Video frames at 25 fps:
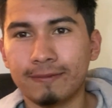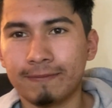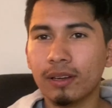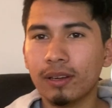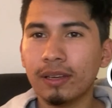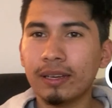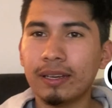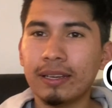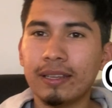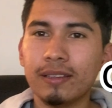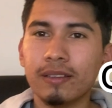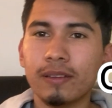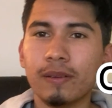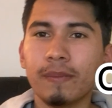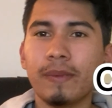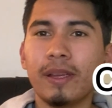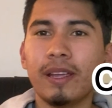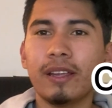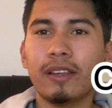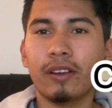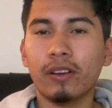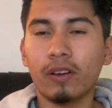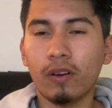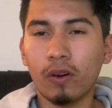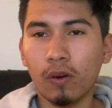You can either
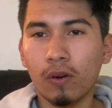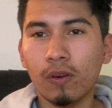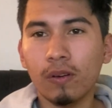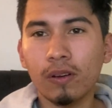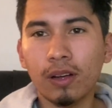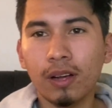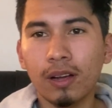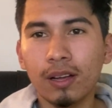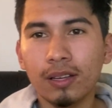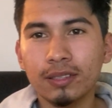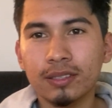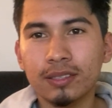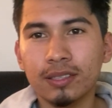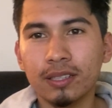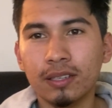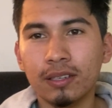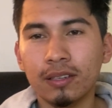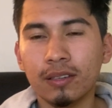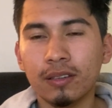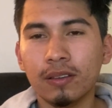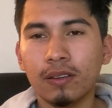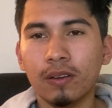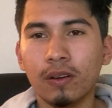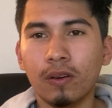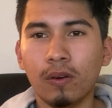make your own
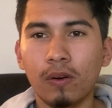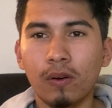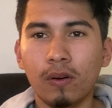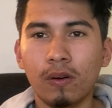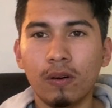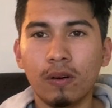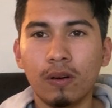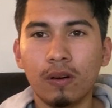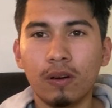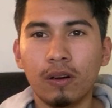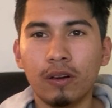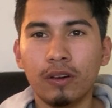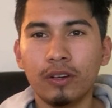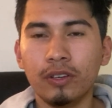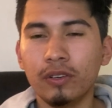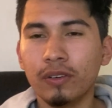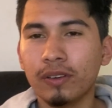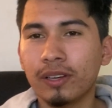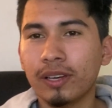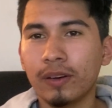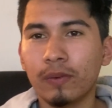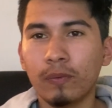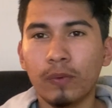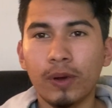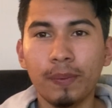content or you
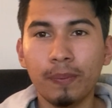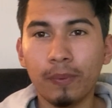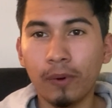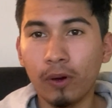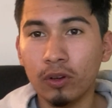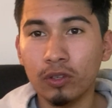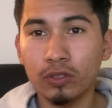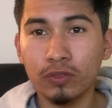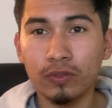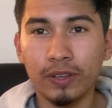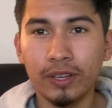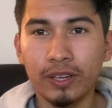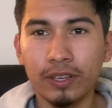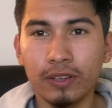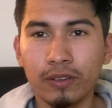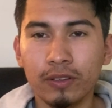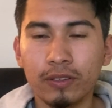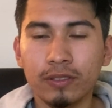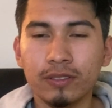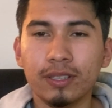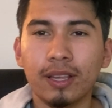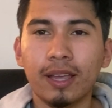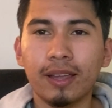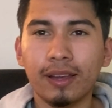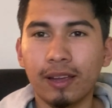can repost
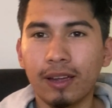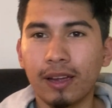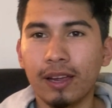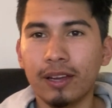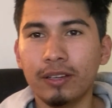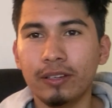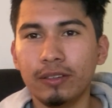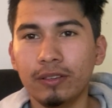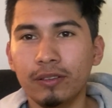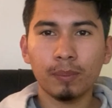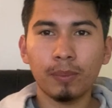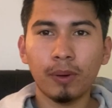videos like I do.